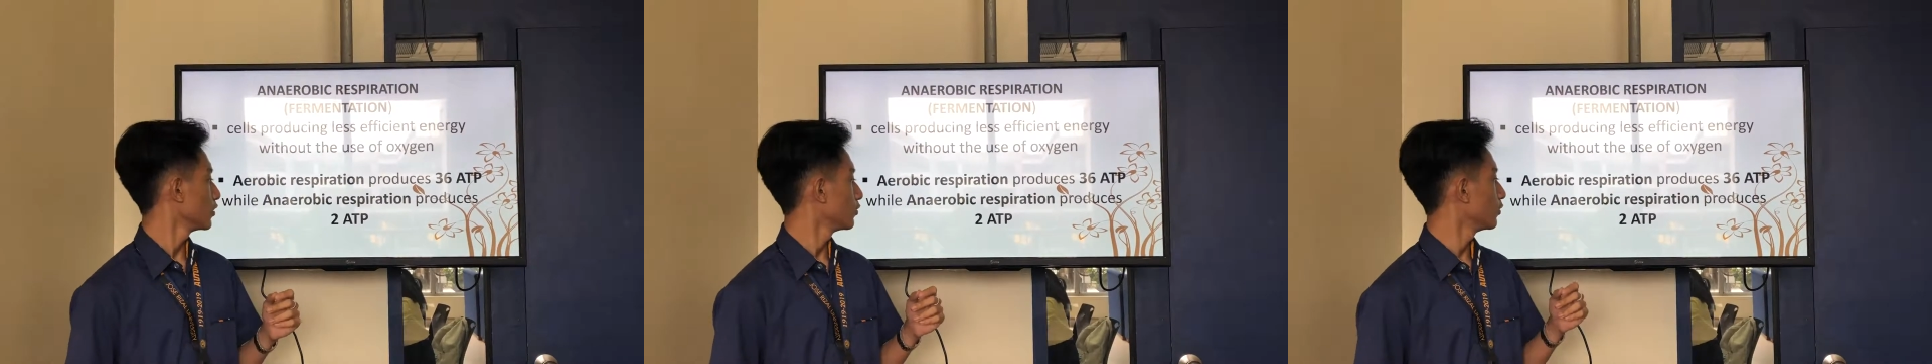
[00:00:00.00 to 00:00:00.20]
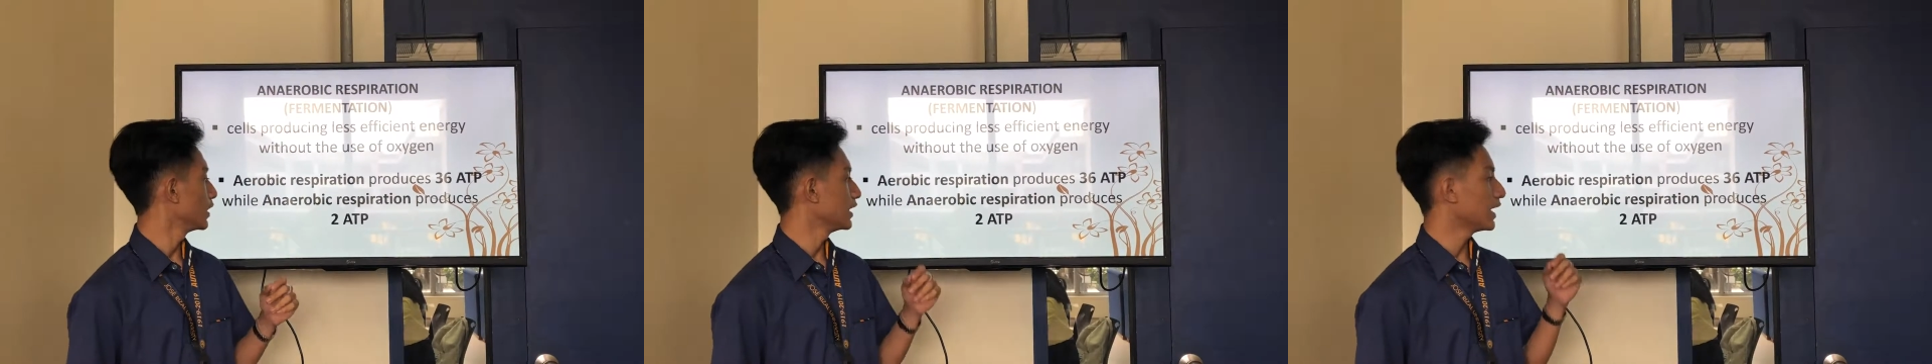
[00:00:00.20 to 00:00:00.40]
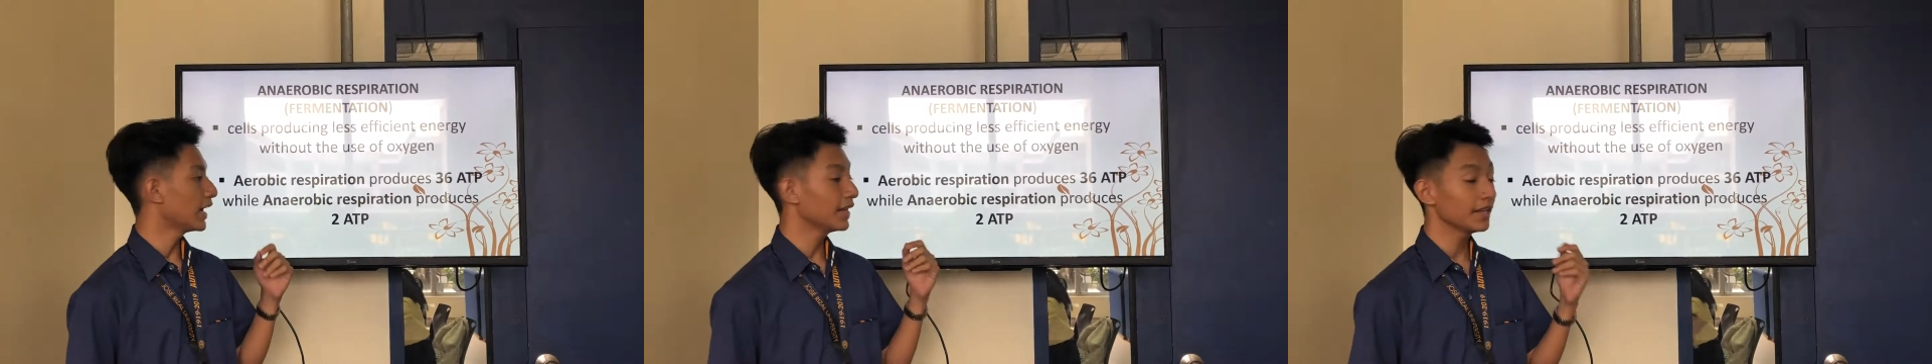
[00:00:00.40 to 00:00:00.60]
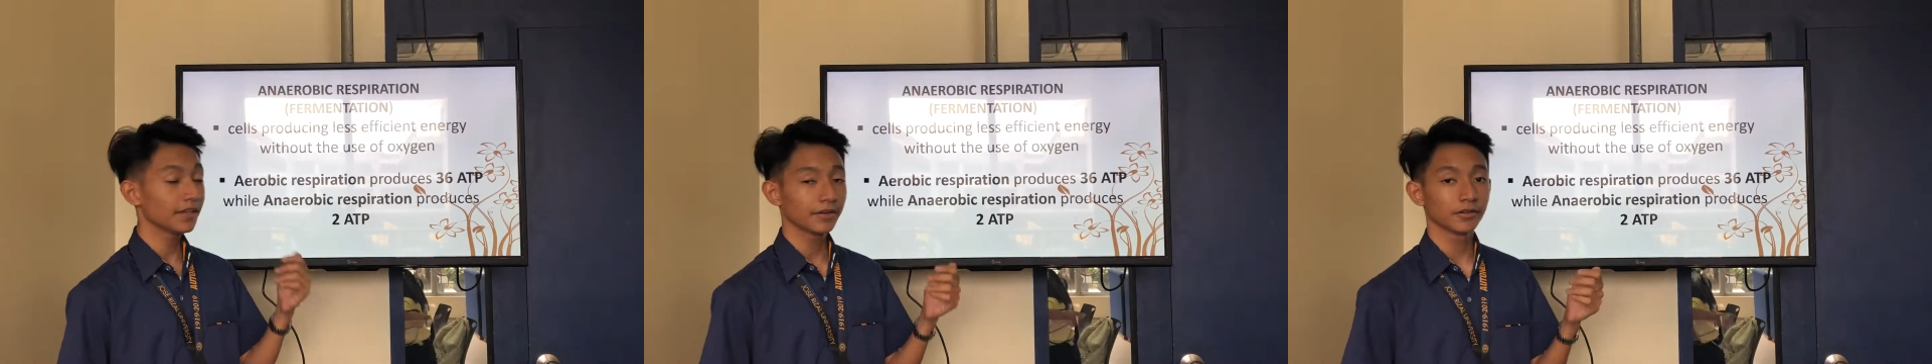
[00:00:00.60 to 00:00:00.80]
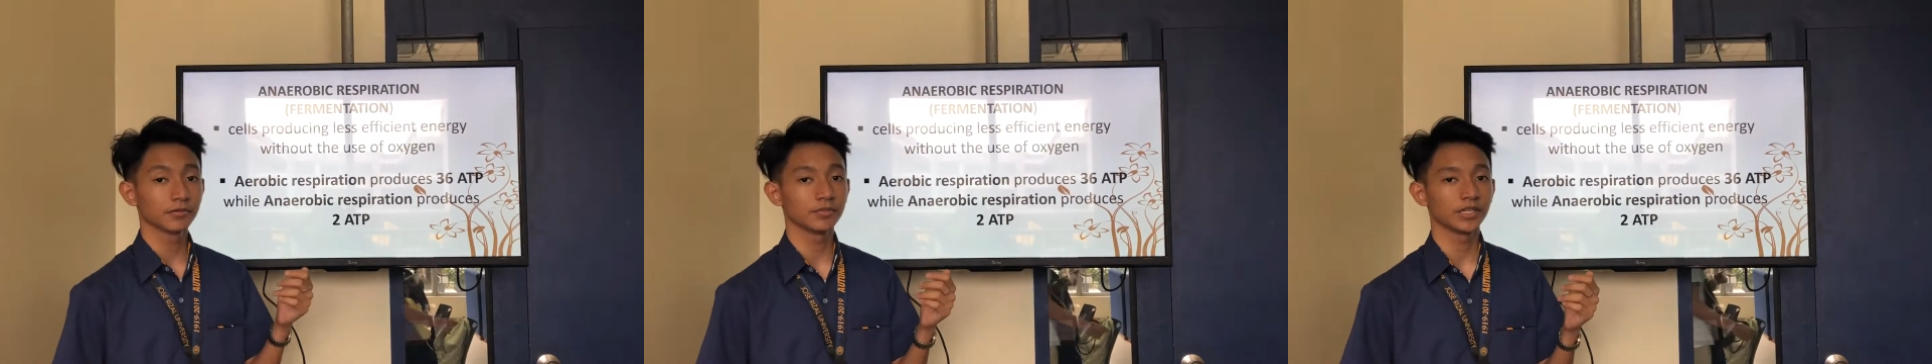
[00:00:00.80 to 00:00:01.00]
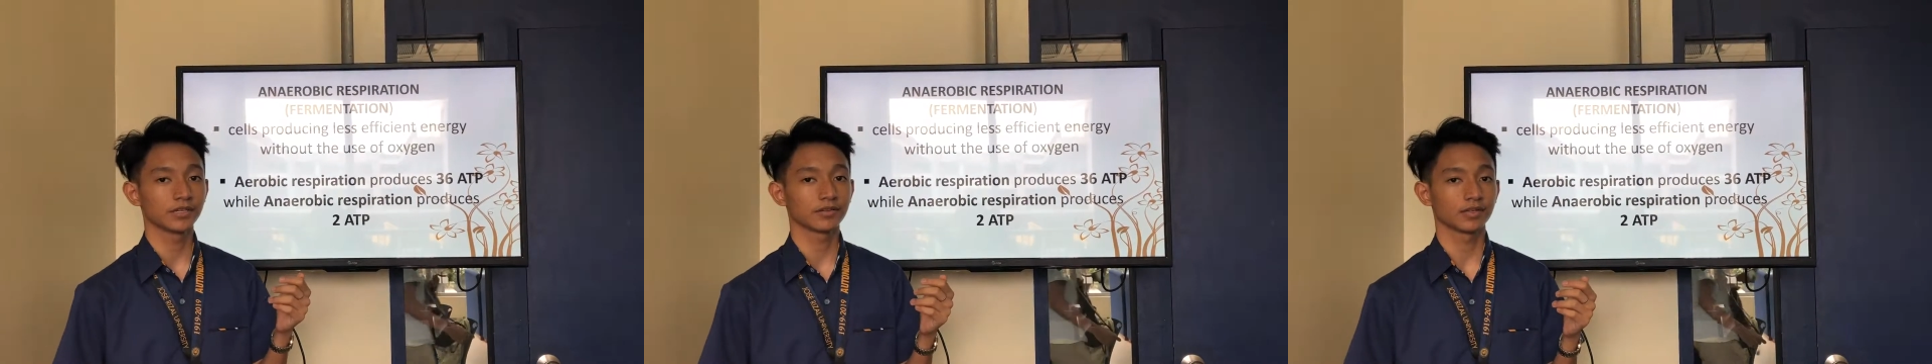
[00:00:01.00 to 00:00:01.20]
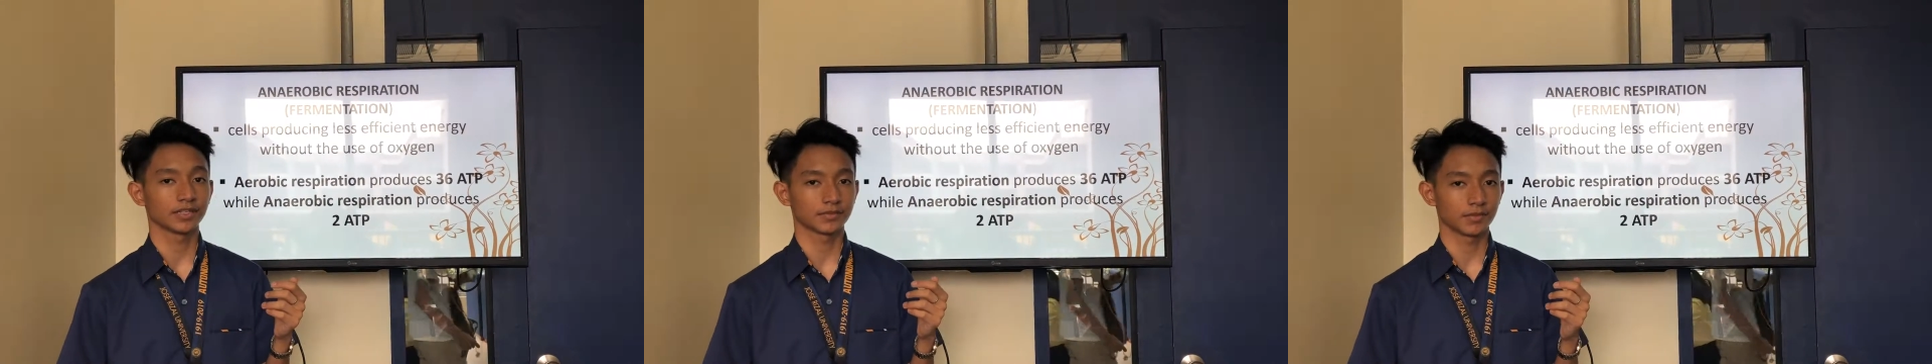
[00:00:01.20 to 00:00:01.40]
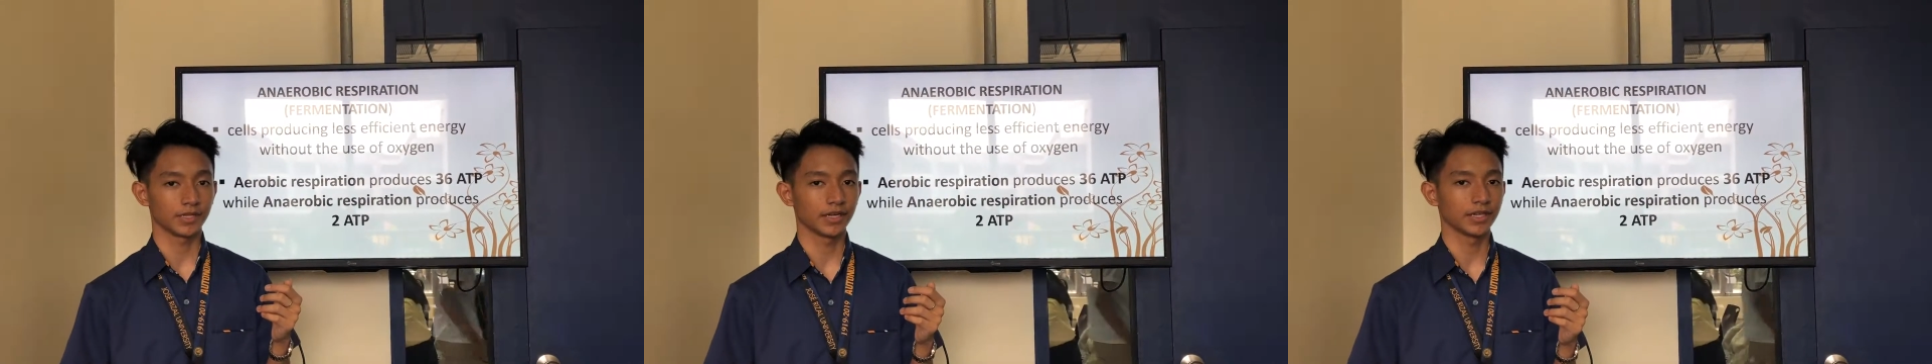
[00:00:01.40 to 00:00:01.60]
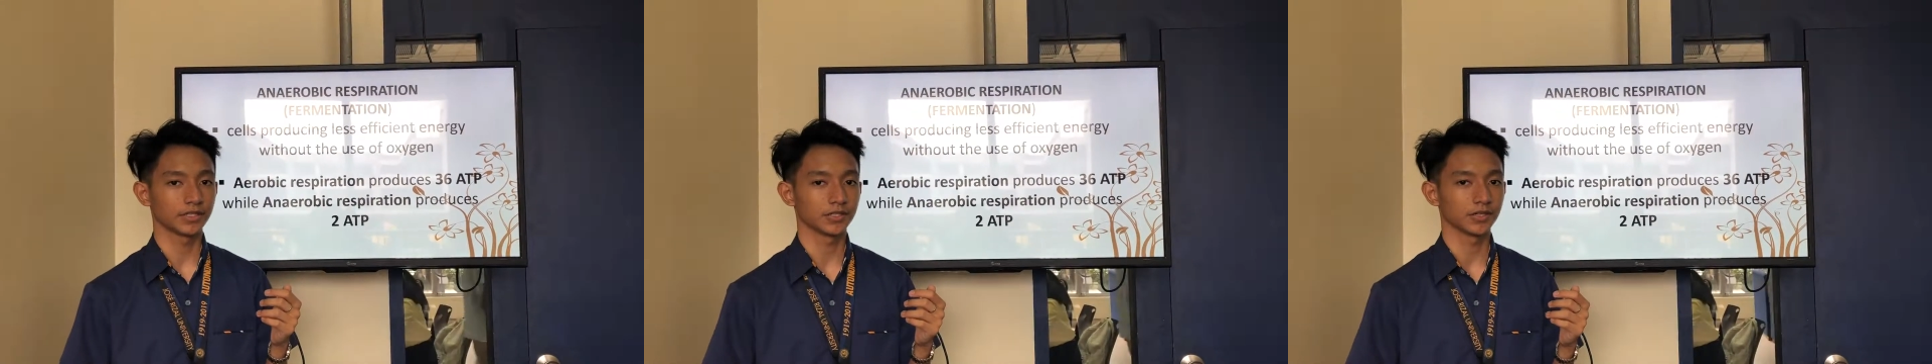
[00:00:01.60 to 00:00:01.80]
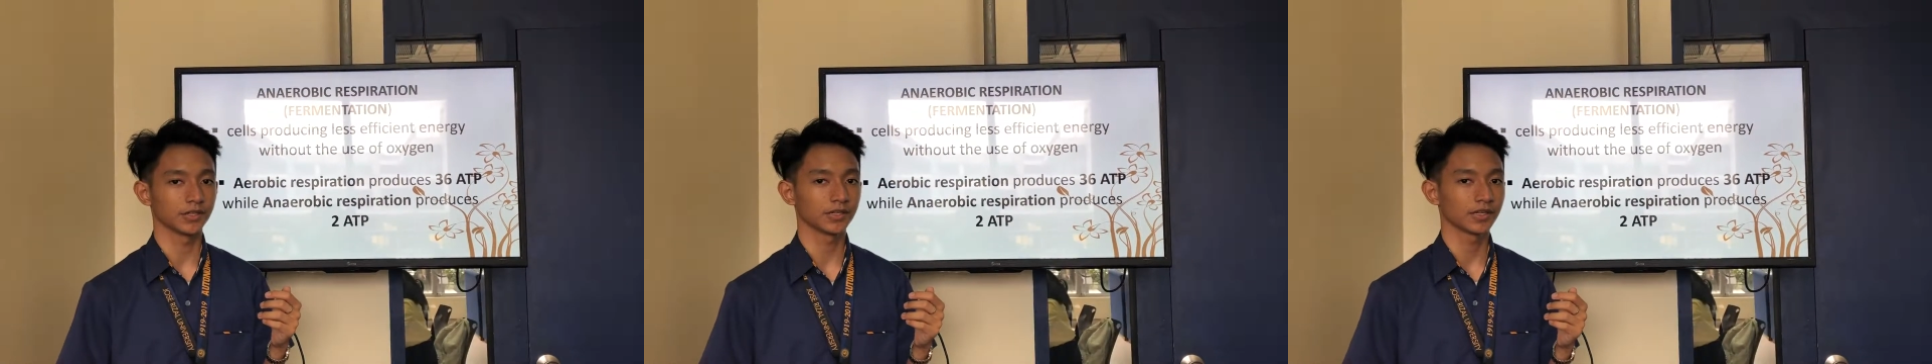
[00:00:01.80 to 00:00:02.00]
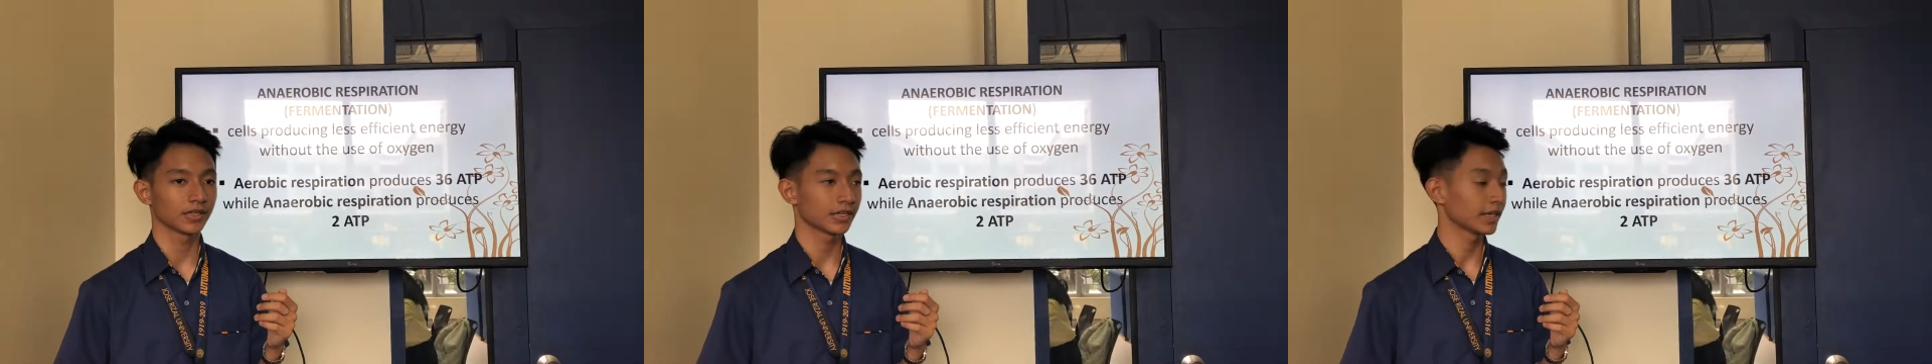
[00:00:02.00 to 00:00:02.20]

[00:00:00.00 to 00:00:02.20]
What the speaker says: while anaerobic respiration